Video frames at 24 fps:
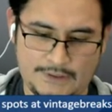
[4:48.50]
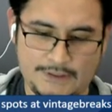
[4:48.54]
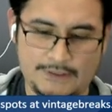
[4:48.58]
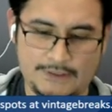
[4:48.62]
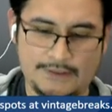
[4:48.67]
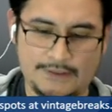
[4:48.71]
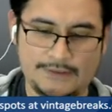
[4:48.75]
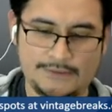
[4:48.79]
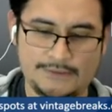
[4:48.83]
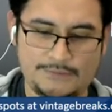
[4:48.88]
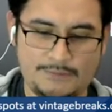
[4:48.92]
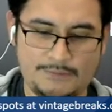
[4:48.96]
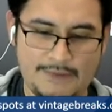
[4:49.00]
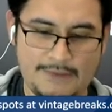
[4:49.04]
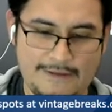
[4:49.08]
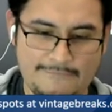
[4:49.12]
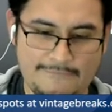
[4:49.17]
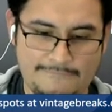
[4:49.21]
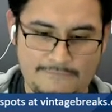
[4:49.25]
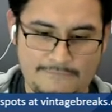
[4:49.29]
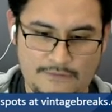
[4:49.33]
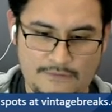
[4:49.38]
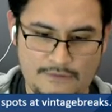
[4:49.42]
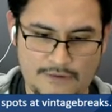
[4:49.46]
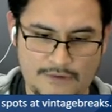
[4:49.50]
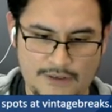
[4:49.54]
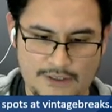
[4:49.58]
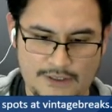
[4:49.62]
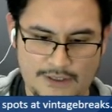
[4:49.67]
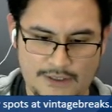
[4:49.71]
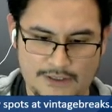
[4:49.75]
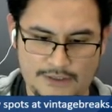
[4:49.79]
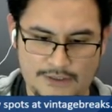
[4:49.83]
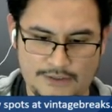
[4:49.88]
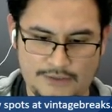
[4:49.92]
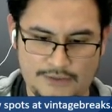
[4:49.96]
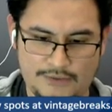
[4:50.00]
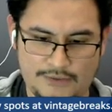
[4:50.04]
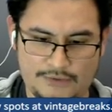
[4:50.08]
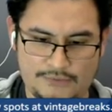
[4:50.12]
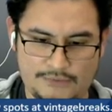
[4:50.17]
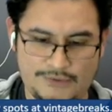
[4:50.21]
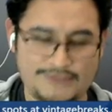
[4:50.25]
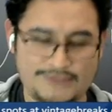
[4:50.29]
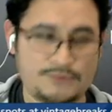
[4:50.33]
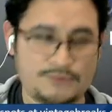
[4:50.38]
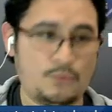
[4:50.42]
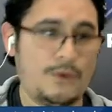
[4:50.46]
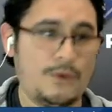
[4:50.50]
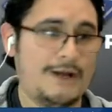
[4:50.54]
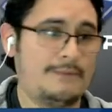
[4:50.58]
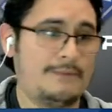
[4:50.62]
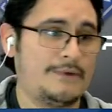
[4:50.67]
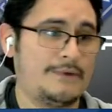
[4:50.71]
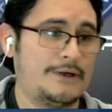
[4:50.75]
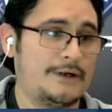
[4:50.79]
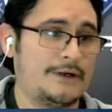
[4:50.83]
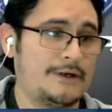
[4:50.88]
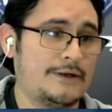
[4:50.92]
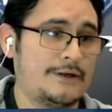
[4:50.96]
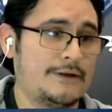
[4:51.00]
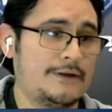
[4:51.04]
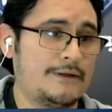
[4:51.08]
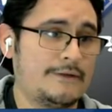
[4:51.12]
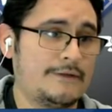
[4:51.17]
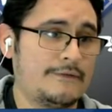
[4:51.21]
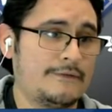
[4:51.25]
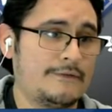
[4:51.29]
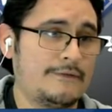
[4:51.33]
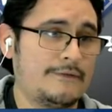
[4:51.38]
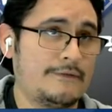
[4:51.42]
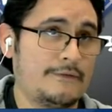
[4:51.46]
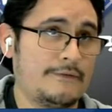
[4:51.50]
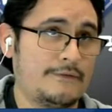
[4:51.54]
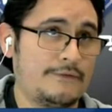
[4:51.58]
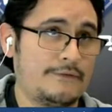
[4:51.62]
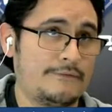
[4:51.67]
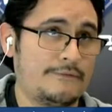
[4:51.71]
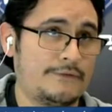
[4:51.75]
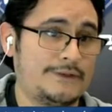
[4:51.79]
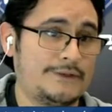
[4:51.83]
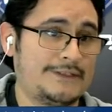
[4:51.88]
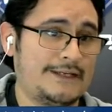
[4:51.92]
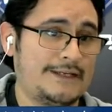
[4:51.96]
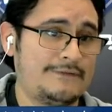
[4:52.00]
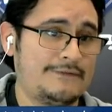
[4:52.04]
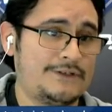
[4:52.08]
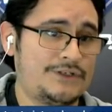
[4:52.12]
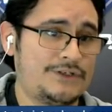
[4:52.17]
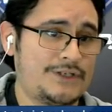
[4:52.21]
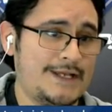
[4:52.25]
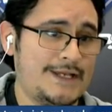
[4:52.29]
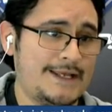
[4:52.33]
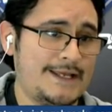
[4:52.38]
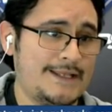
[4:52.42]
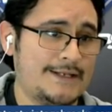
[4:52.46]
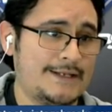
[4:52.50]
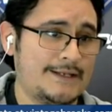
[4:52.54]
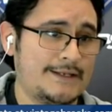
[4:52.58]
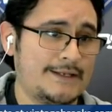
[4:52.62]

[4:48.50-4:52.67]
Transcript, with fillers: Spot four, Chris Webber for David Chen.